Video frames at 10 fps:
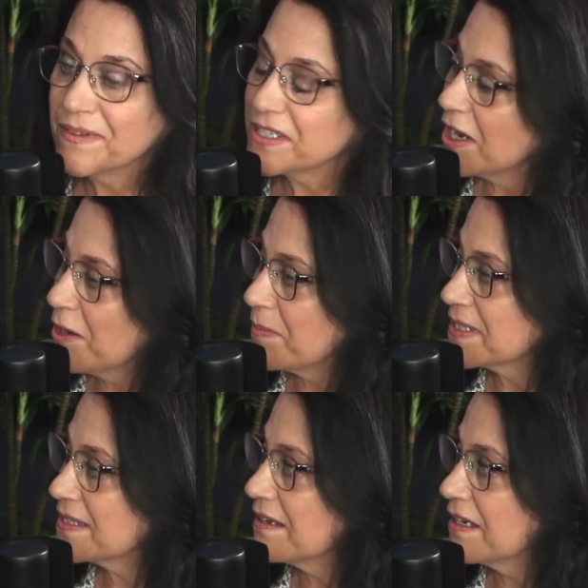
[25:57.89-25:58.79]
to help
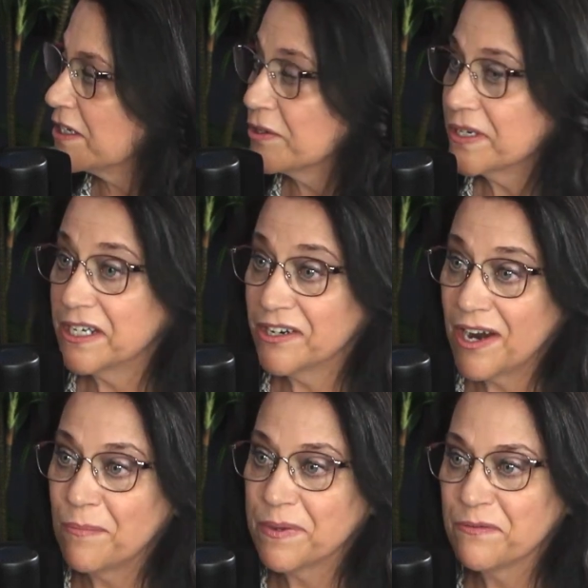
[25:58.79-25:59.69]
us year in and
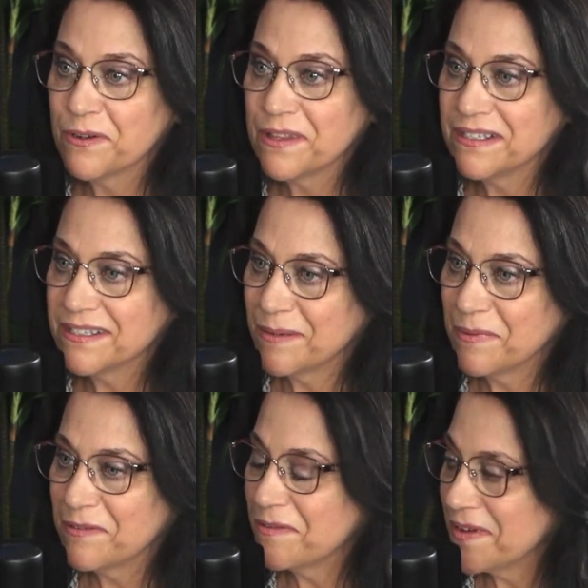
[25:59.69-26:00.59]
year out bid for these
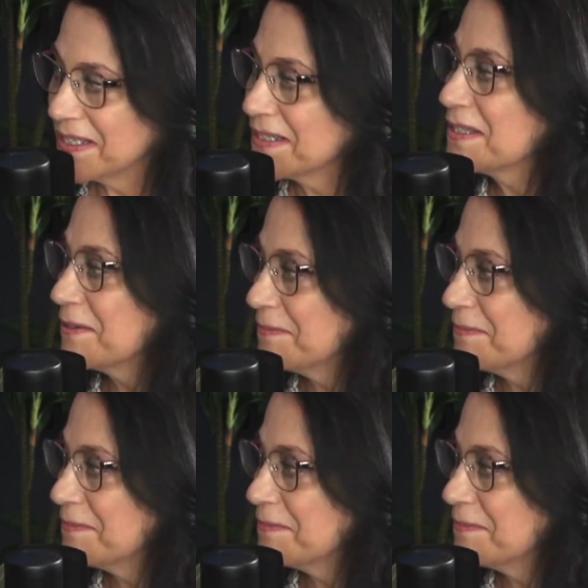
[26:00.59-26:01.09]
type of events.